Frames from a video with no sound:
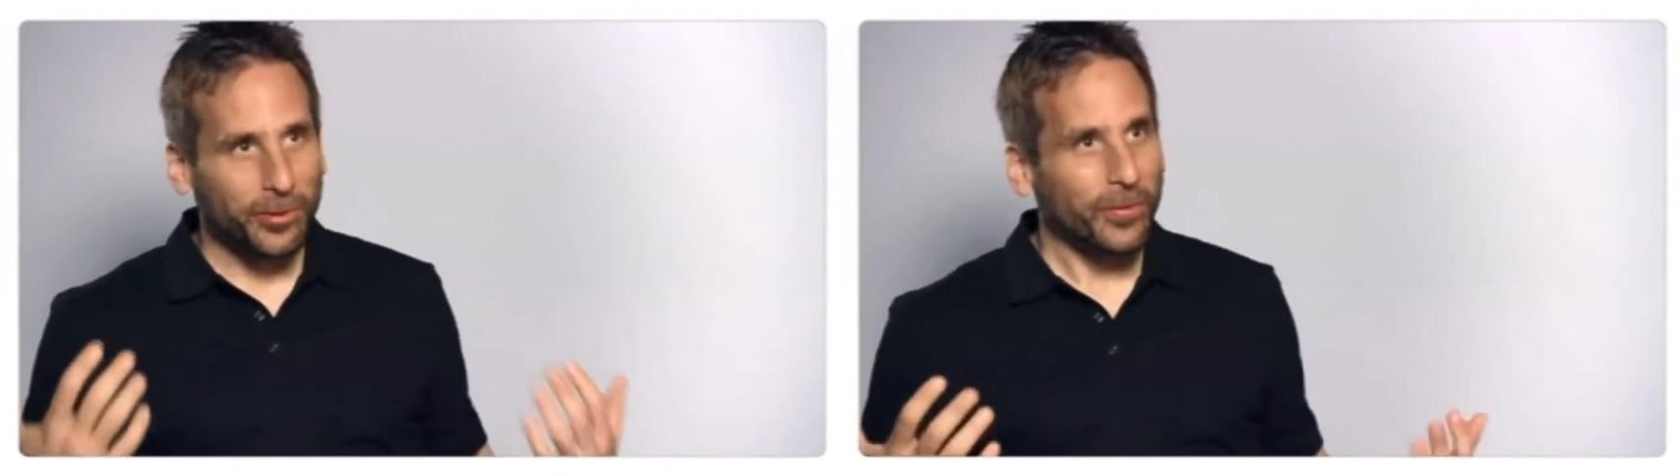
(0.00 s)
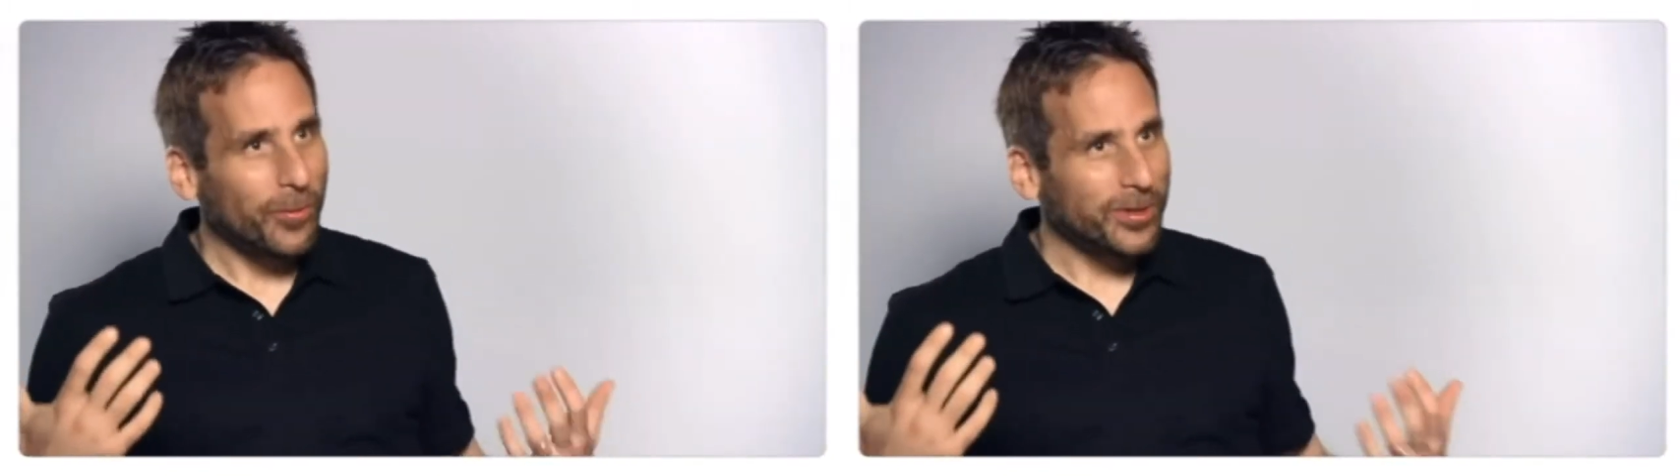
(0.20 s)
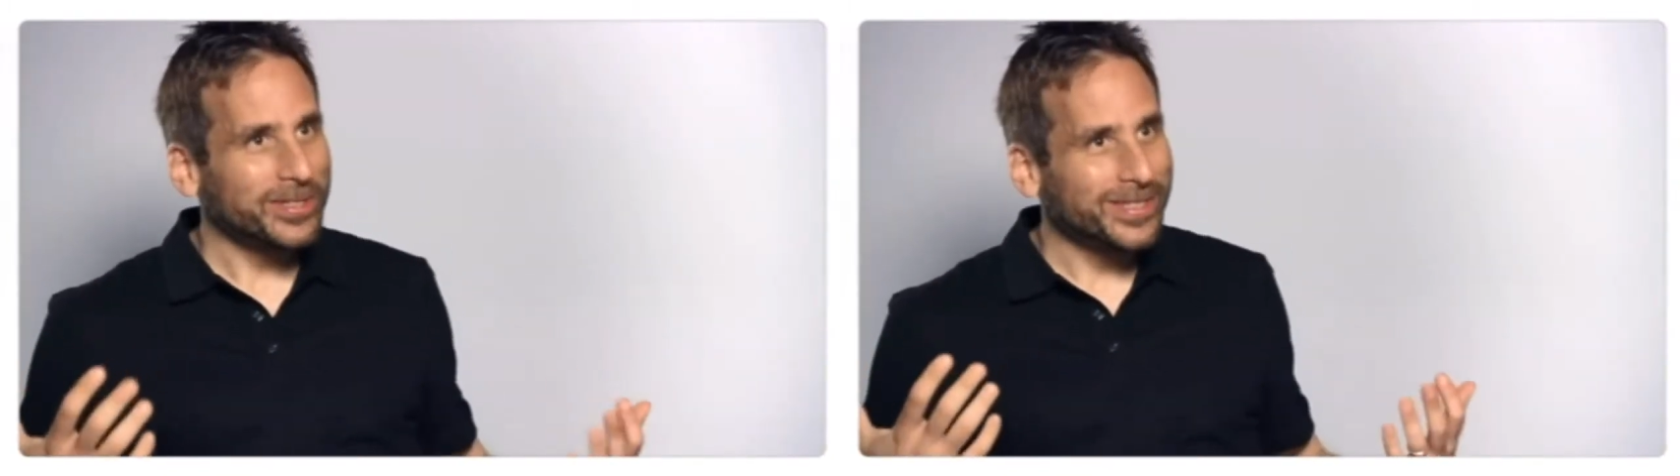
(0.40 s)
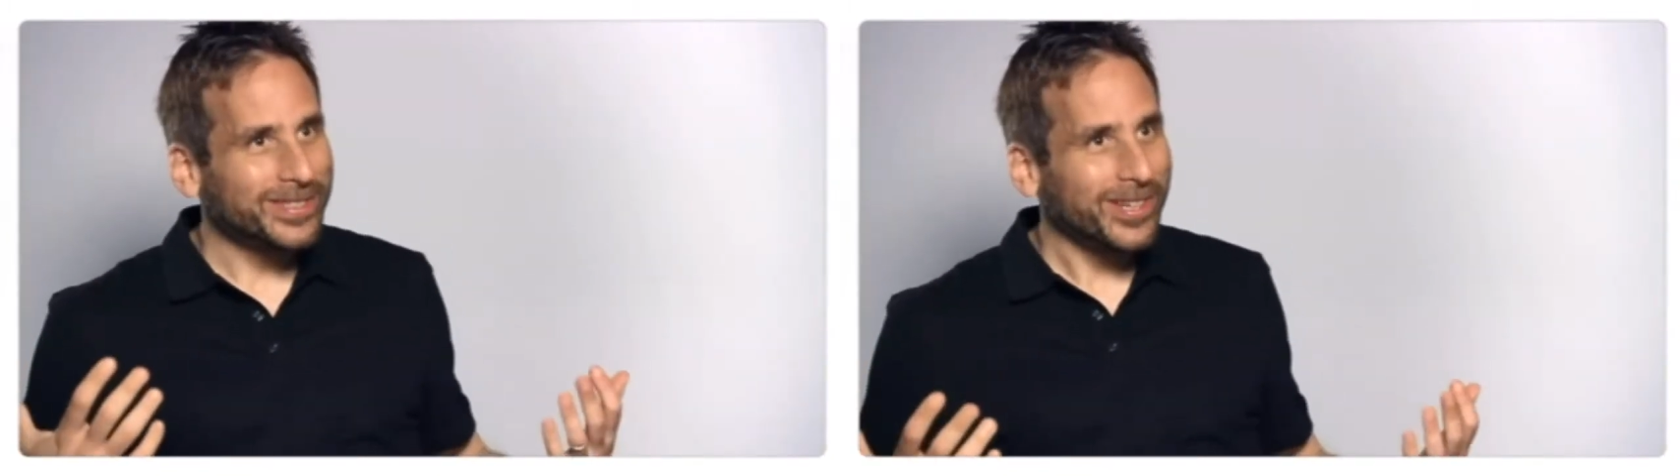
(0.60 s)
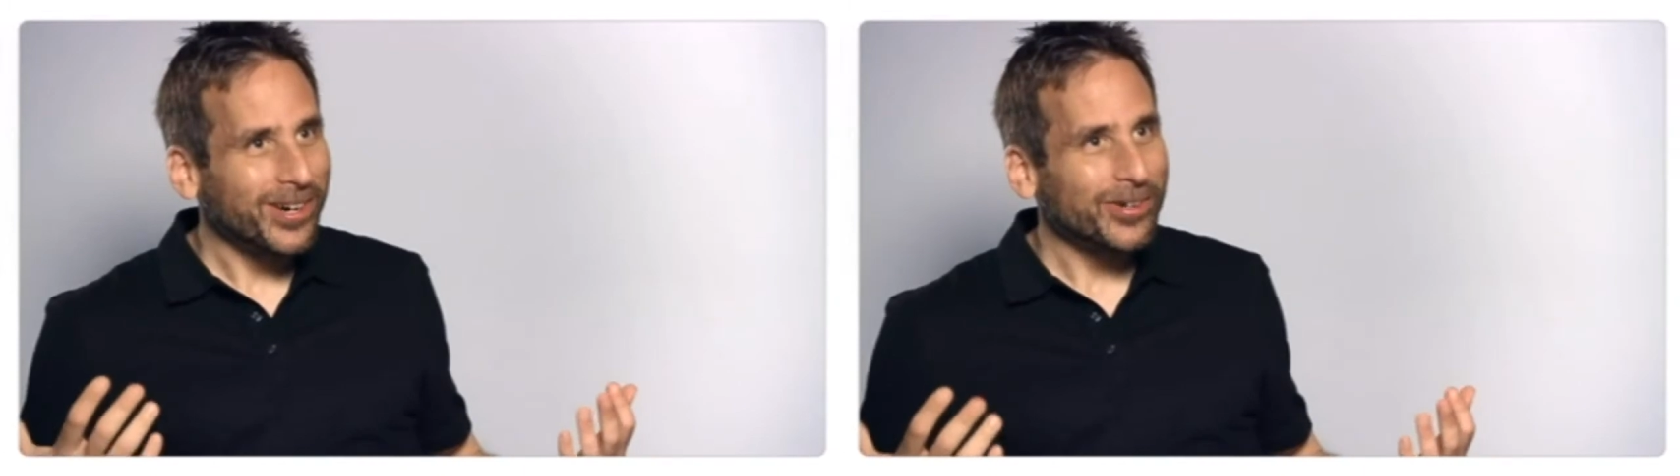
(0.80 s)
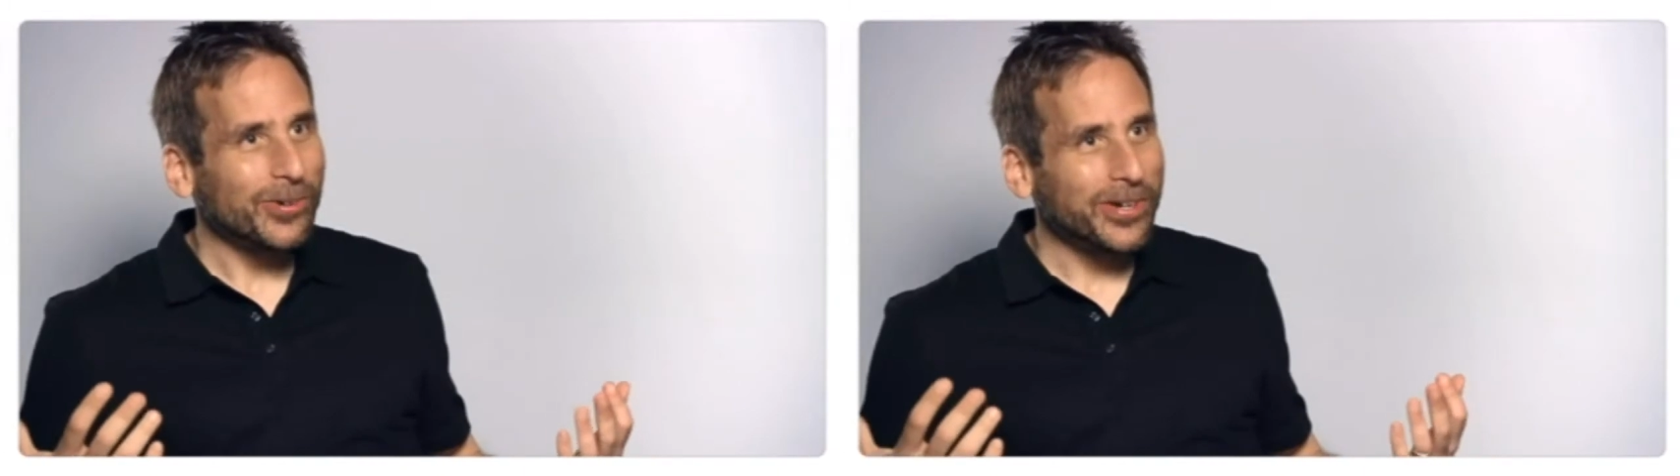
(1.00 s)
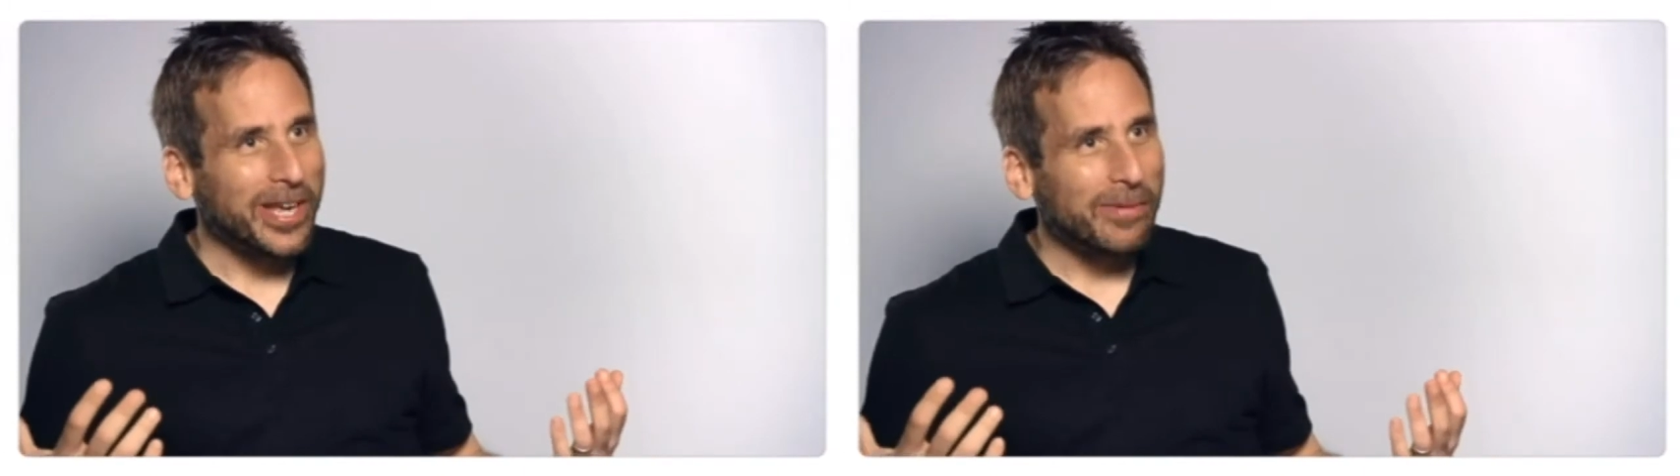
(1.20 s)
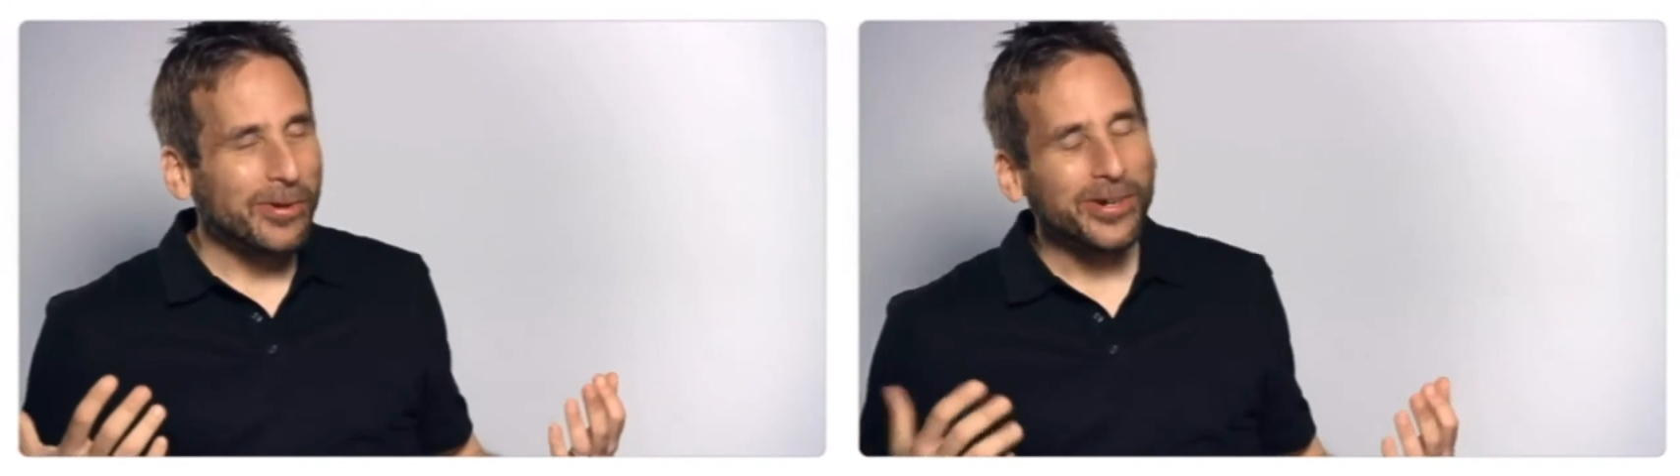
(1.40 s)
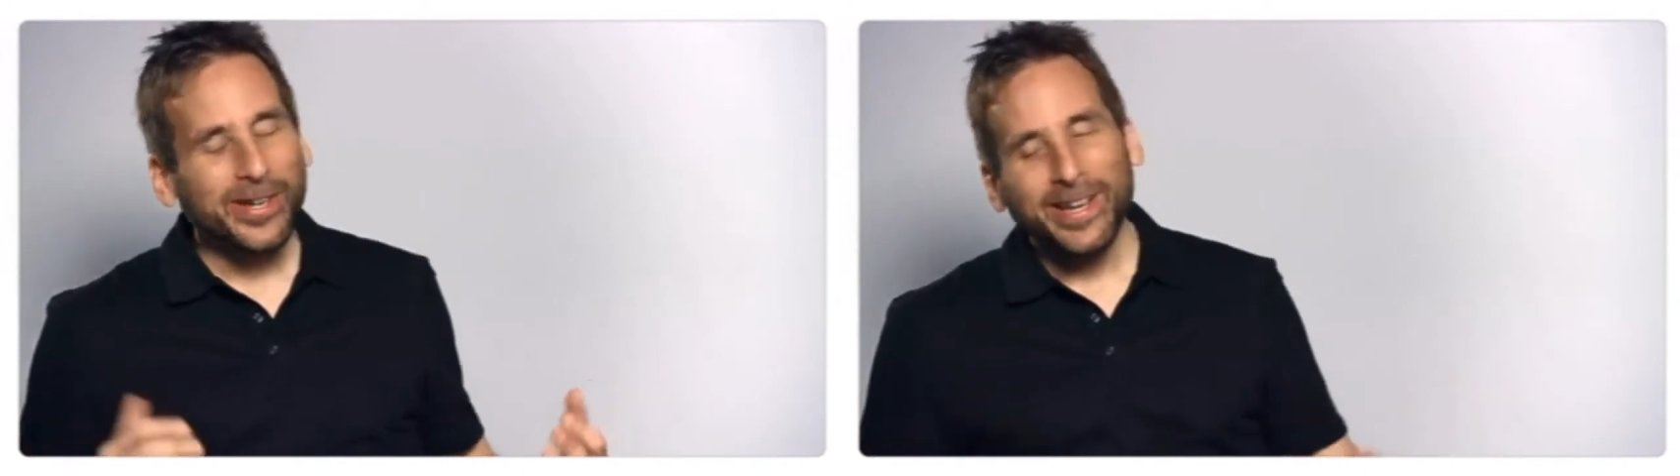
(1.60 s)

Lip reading: the voices of the hardcore gamer.